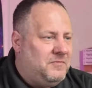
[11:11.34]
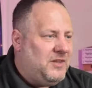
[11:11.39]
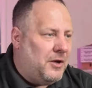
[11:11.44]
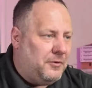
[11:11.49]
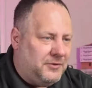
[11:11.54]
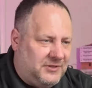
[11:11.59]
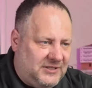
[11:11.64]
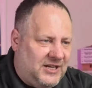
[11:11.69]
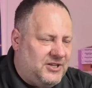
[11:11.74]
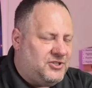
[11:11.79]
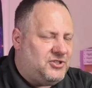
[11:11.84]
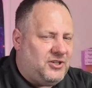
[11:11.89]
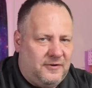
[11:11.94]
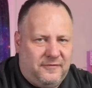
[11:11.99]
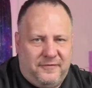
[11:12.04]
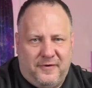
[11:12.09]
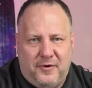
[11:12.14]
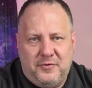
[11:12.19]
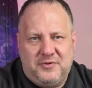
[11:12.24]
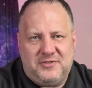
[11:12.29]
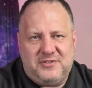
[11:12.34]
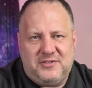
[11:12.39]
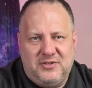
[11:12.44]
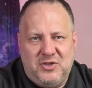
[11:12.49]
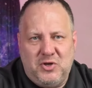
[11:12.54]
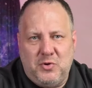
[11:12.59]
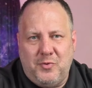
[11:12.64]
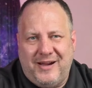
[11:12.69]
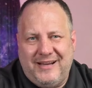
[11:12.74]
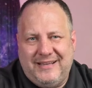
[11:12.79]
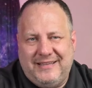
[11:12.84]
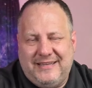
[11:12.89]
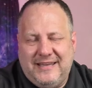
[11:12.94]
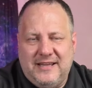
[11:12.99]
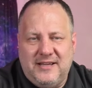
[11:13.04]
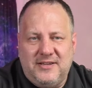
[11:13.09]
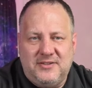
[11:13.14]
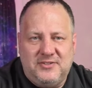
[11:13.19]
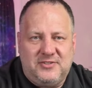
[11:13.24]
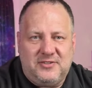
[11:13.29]
you know teaching folks new
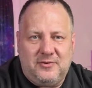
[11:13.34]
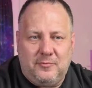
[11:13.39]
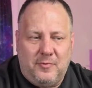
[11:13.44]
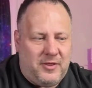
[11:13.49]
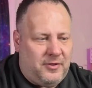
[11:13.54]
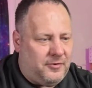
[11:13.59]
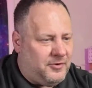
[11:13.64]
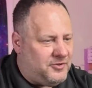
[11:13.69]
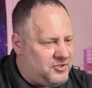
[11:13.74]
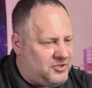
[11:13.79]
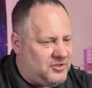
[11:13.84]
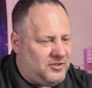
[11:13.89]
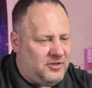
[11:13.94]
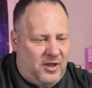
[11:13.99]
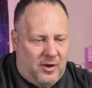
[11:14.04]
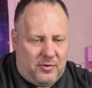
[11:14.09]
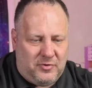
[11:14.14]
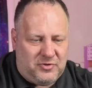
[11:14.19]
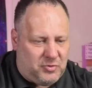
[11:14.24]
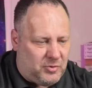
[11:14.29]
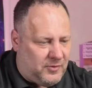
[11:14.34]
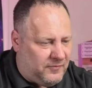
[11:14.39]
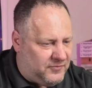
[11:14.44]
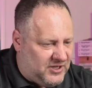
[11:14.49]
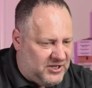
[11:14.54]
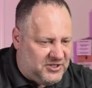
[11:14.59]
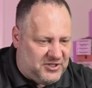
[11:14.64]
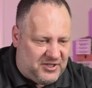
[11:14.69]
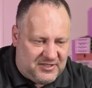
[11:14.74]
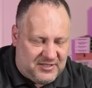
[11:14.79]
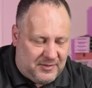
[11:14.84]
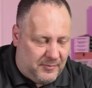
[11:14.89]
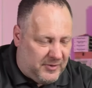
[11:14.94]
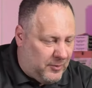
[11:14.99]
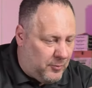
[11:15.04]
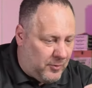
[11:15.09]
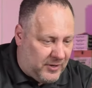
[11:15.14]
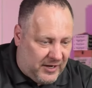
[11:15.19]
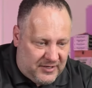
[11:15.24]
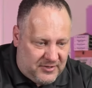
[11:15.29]
ideas whether it's you know sort of teaching
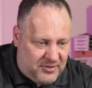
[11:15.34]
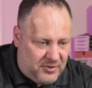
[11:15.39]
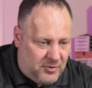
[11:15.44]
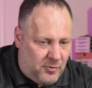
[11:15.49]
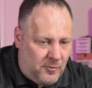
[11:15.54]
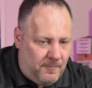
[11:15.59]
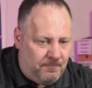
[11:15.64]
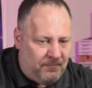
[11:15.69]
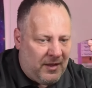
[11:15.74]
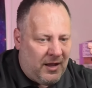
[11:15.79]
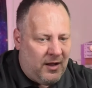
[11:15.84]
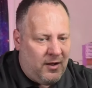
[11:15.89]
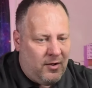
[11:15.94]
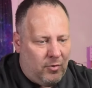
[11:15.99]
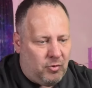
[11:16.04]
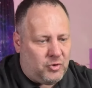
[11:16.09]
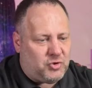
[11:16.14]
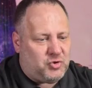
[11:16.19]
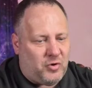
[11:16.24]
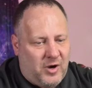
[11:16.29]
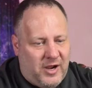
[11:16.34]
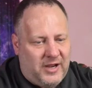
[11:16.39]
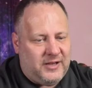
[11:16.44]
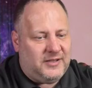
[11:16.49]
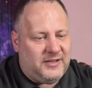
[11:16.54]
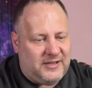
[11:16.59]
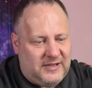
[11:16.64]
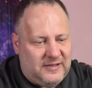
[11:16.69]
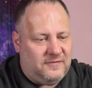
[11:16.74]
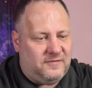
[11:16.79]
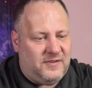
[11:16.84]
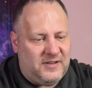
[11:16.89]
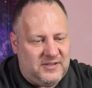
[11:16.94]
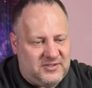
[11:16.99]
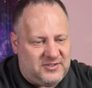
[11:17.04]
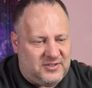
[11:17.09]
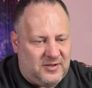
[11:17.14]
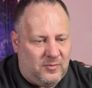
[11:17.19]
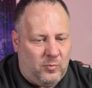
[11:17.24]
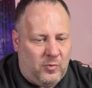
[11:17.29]
somebody what i do or trying to
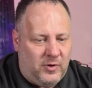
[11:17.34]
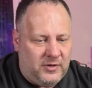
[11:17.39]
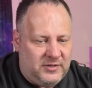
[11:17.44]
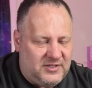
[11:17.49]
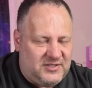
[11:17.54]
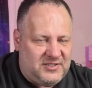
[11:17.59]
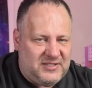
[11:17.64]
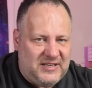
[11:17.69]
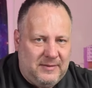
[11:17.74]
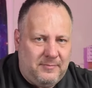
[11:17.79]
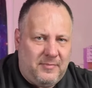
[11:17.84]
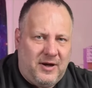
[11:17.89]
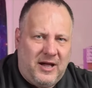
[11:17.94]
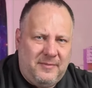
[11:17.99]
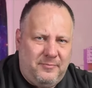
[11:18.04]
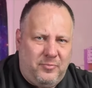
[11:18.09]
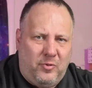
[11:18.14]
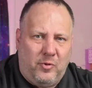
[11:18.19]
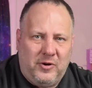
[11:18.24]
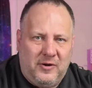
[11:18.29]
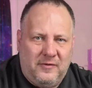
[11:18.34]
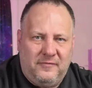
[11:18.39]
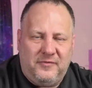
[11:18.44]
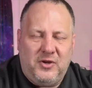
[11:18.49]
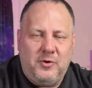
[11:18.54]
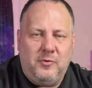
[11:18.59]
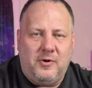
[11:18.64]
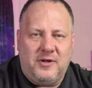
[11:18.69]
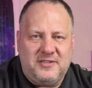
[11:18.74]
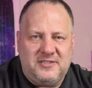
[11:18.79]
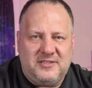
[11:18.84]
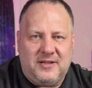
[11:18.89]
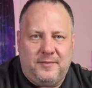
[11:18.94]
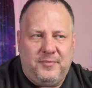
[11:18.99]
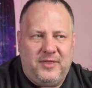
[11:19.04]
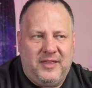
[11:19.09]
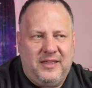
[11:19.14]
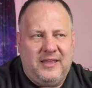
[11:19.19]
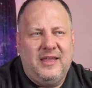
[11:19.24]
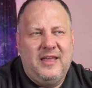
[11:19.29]
convince someone to see my point of view on
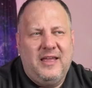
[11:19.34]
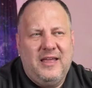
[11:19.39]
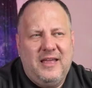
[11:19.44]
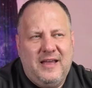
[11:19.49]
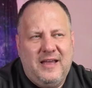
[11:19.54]
something